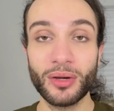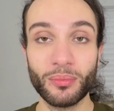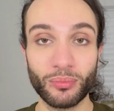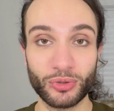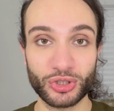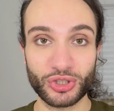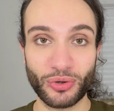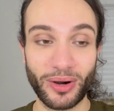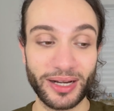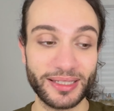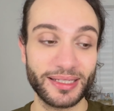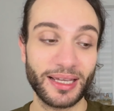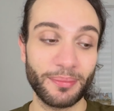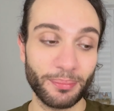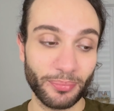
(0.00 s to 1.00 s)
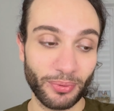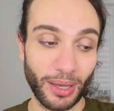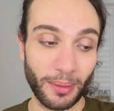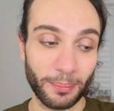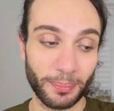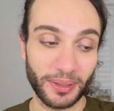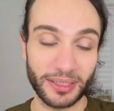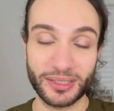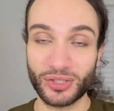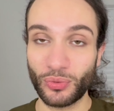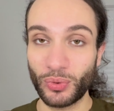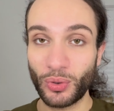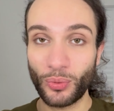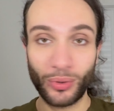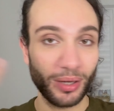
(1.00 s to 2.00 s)
moisturizing and plumping, so
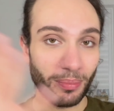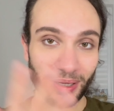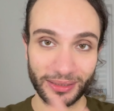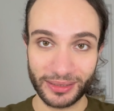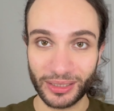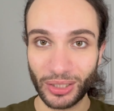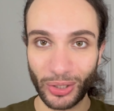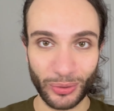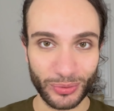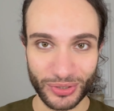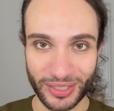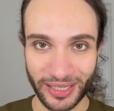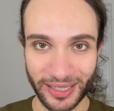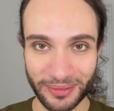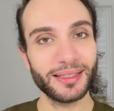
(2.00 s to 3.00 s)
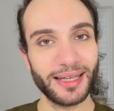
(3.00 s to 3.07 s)
we're all about the glow today.